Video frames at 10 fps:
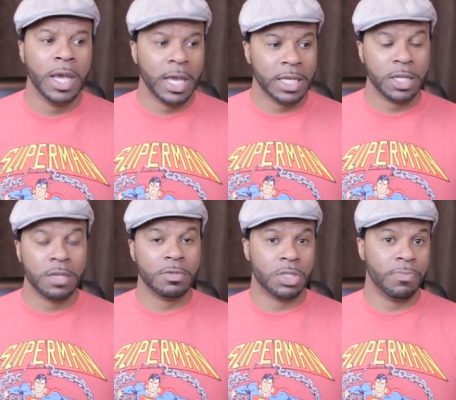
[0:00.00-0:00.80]
and
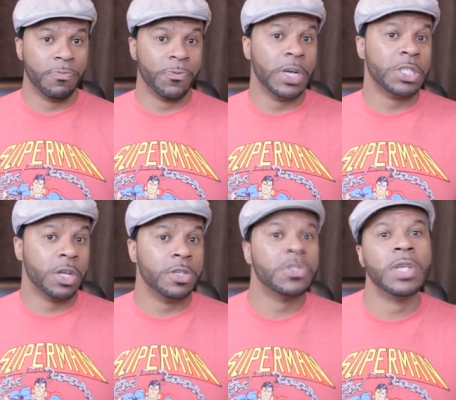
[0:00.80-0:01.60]
get some fresh
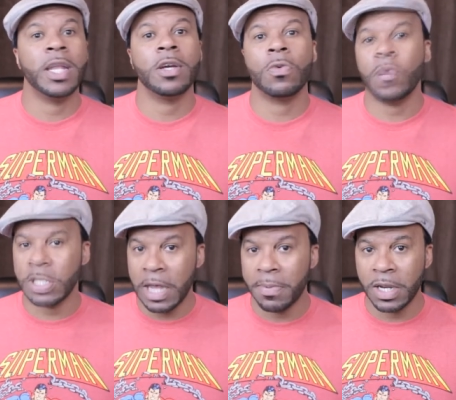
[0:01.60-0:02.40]
understanding on
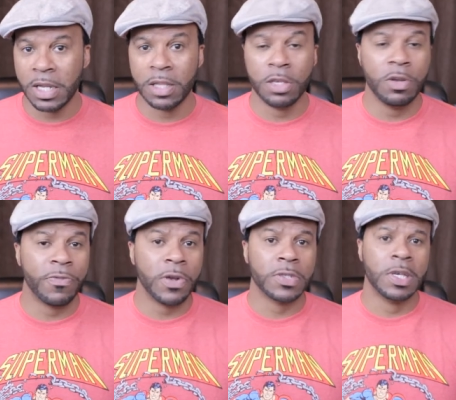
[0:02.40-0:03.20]
what's happening in the
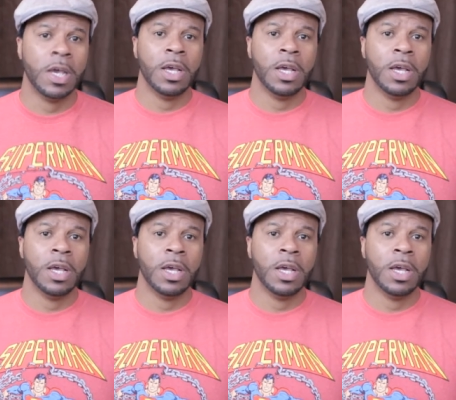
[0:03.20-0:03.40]
universe.